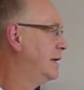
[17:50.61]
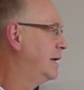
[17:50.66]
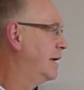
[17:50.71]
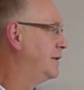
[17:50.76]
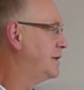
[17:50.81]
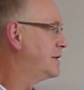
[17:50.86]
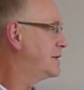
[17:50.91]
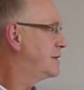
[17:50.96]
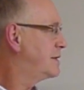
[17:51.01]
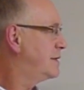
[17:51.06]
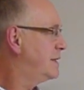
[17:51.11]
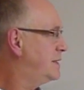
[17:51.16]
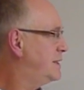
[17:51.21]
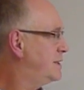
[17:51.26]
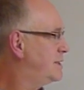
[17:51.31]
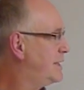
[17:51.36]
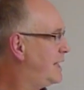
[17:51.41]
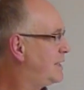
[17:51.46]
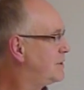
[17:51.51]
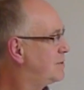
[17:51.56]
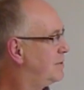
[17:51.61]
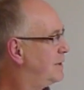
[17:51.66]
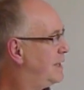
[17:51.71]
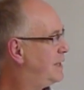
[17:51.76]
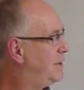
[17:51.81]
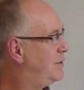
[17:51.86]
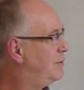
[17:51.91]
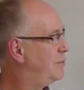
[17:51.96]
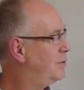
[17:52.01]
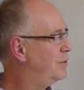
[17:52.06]
And this is an actual
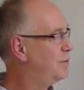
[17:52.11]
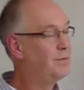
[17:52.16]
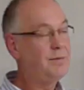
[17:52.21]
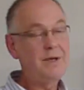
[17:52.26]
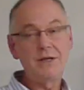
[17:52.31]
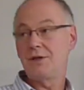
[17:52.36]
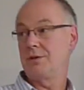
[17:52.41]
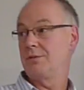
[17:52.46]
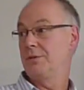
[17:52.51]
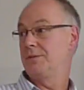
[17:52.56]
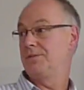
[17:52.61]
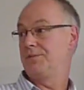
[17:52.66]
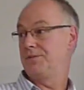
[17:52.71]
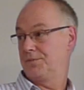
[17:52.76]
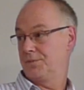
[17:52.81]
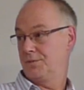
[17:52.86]
in-room measurement,